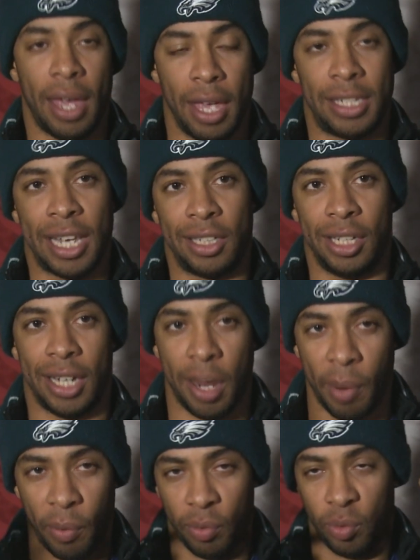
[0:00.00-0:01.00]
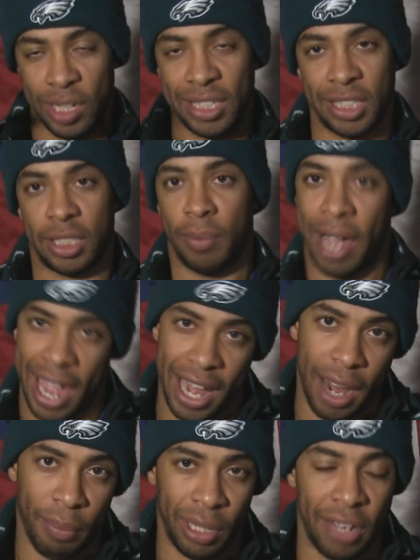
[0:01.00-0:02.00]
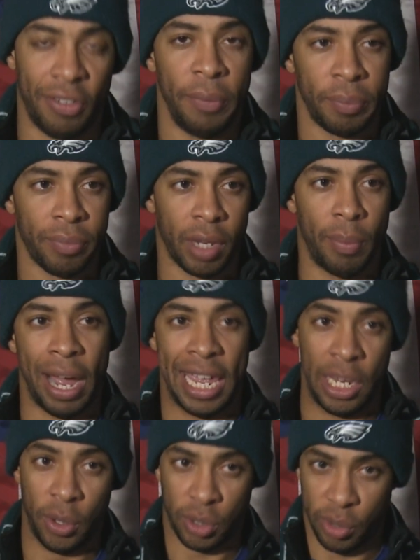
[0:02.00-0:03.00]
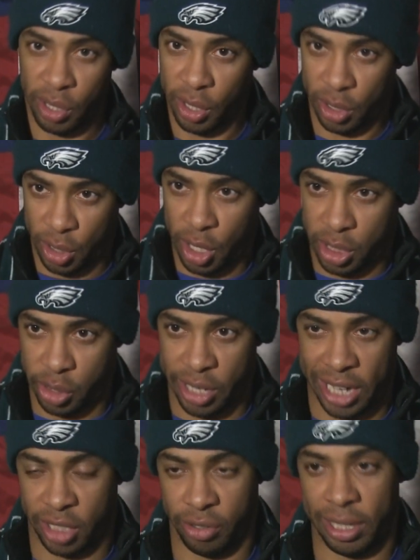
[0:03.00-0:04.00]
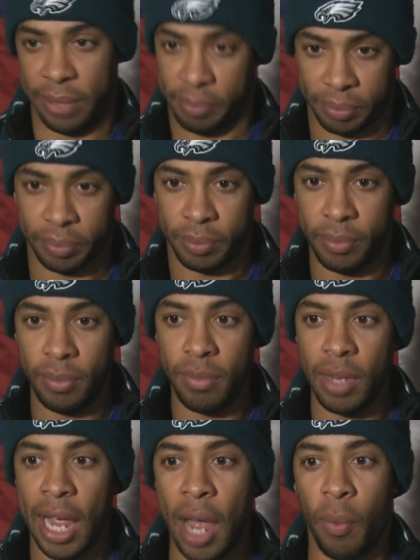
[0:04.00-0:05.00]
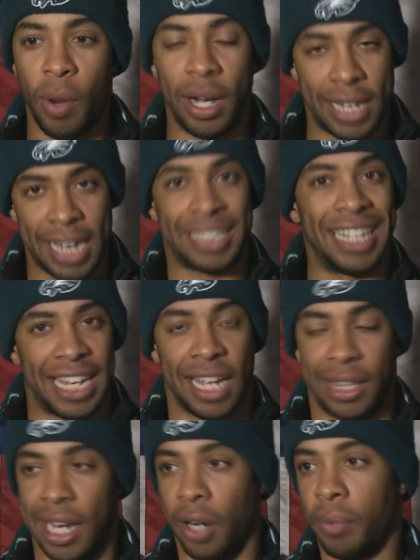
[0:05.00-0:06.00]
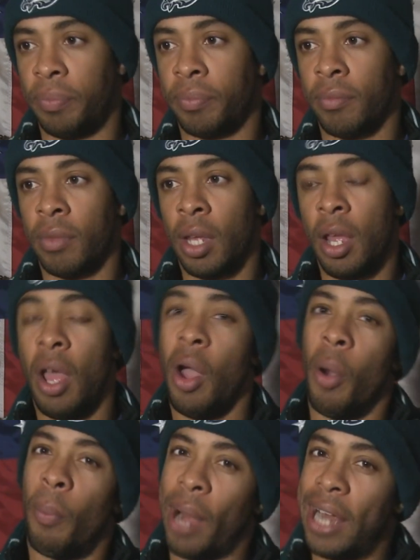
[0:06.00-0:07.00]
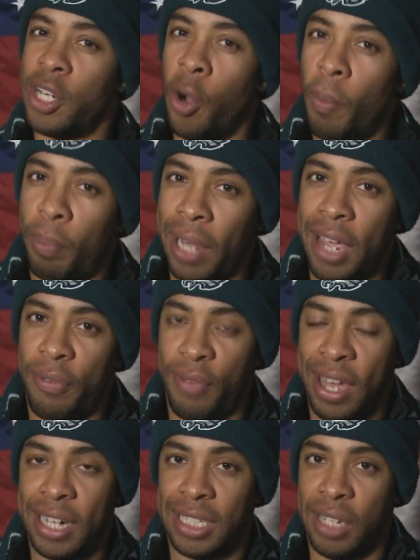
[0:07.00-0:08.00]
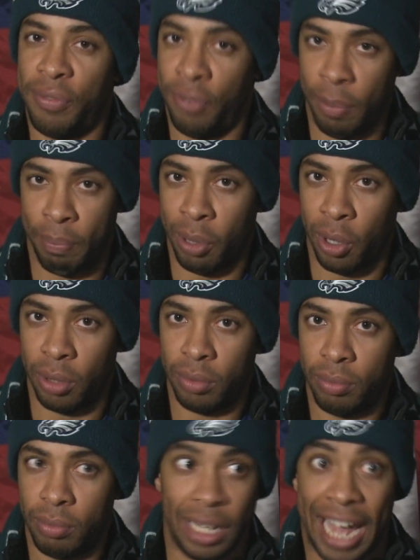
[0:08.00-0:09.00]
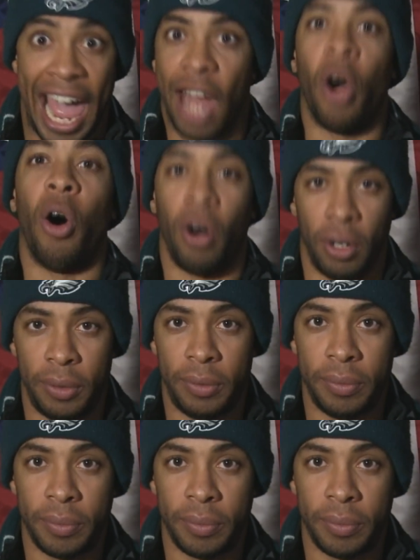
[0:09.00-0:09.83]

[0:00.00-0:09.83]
essentially come up with reasons in my head. I believe my Eagles are on a good trajectory and what it takes to get there. But I don't play fantasy football, like at all,